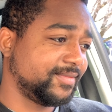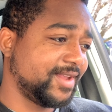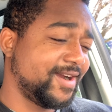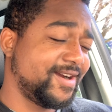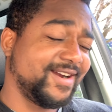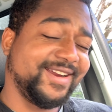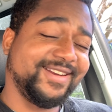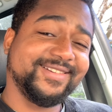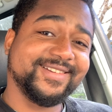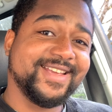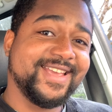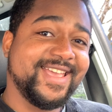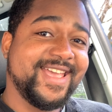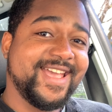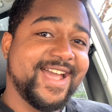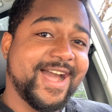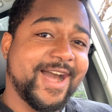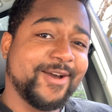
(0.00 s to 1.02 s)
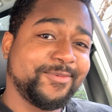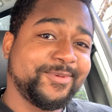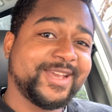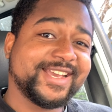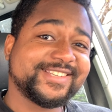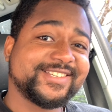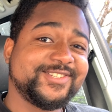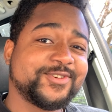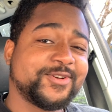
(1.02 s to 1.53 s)
All right, I hope you
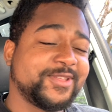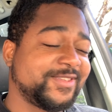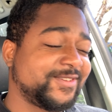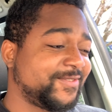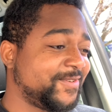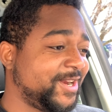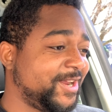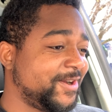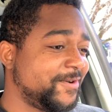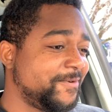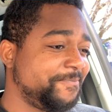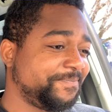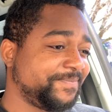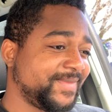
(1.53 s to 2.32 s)
guys enjoyed this video.